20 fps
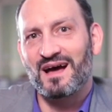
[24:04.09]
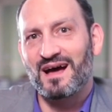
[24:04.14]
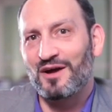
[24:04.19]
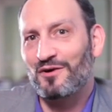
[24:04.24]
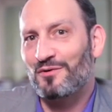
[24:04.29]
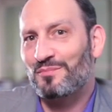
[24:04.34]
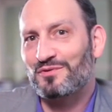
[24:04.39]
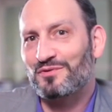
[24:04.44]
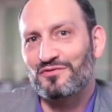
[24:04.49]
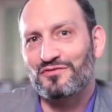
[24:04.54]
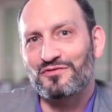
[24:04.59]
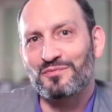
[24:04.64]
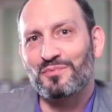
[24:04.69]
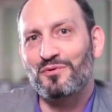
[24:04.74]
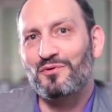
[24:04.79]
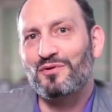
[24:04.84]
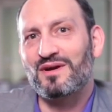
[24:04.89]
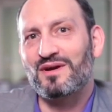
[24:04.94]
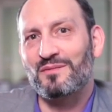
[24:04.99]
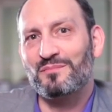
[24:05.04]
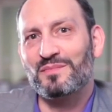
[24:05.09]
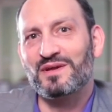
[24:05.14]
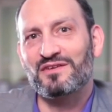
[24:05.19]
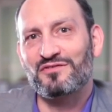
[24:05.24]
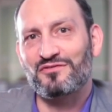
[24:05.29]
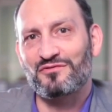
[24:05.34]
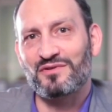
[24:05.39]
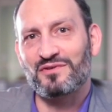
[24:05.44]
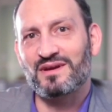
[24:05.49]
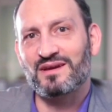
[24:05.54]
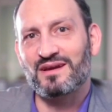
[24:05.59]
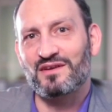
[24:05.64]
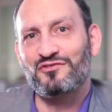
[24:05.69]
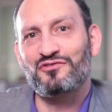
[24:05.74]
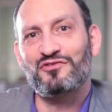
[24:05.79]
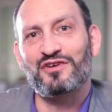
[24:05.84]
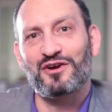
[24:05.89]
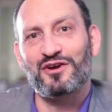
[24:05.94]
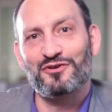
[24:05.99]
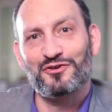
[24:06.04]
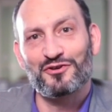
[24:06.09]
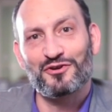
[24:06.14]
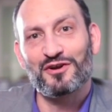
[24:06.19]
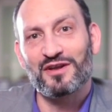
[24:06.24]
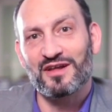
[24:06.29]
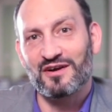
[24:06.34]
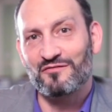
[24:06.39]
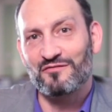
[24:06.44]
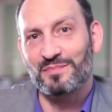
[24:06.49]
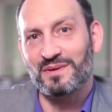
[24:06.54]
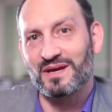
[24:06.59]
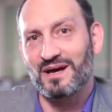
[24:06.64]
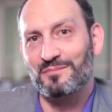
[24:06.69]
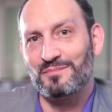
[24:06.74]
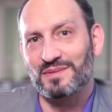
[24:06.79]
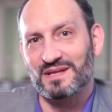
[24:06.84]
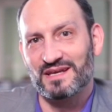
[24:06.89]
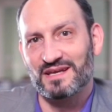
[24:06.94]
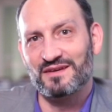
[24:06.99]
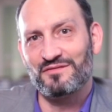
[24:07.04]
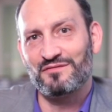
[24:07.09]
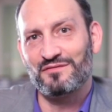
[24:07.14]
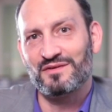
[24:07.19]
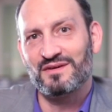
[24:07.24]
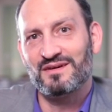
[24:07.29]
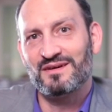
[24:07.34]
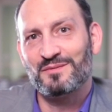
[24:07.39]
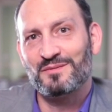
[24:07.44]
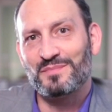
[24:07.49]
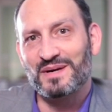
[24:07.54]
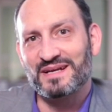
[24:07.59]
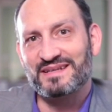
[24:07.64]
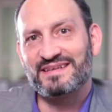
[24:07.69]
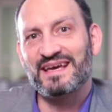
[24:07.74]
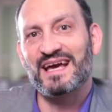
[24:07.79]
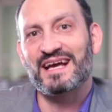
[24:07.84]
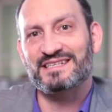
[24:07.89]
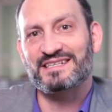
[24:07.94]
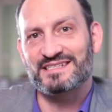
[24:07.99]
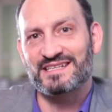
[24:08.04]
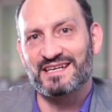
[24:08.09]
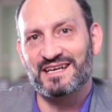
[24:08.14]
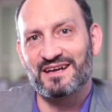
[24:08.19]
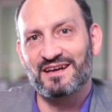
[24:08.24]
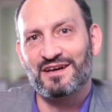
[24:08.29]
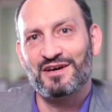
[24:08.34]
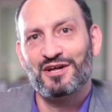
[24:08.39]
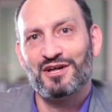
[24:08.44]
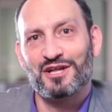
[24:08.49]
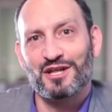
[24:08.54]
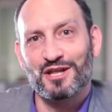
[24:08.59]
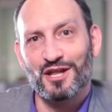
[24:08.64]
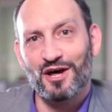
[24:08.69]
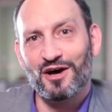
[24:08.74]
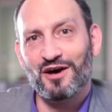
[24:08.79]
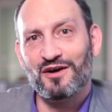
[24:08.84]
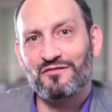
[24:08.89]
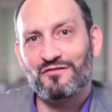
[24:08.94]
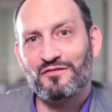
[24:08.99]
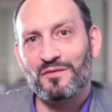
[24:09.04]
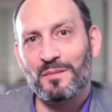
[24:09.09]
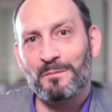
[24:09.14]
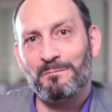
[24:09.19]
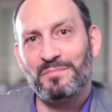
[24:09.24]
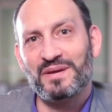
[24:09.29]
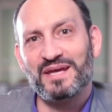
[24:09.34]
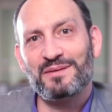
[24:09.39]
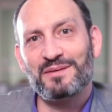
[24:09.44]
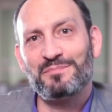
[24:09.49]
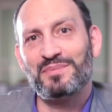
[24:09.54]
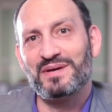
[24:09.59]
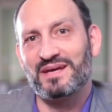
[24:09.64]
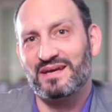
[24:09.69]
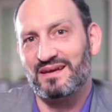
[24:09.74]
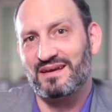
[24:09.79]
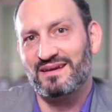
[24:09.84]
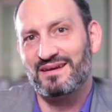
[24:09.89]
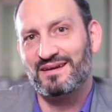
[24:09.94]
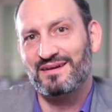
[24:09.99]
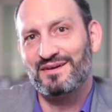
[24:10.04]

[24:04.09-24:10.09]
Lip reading: I hope you'll support our ministry and share your love beyond belief by texting LOVEBB